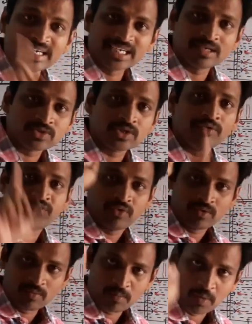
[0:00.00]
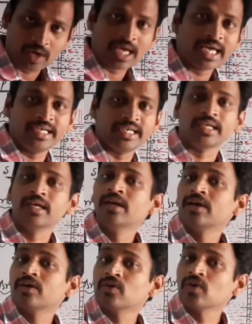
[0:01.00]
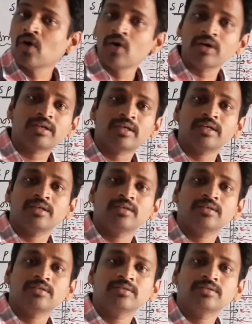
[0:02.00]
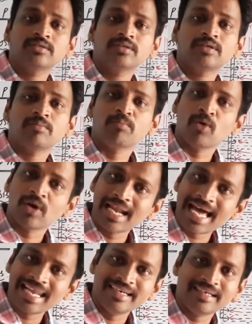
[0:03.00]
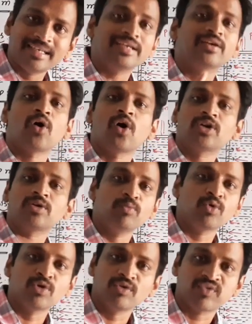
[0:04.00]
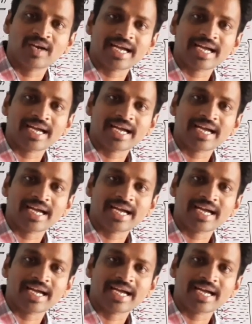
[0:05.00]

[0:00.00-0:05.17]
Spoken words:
in terms of molarity, not molality, not mole